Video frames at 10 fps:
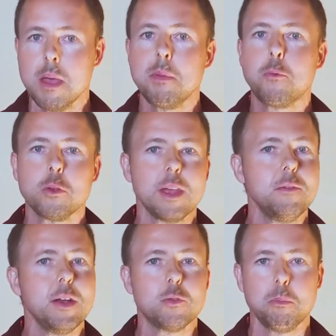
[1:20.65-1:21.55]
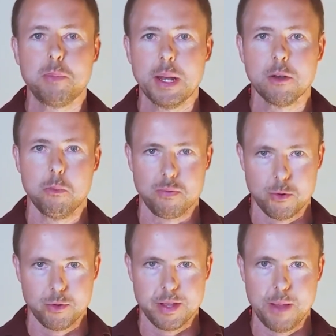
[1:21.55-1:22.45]
before they even have to build a
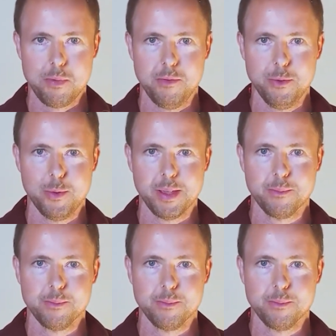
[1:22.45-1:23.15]
prototype of the wing.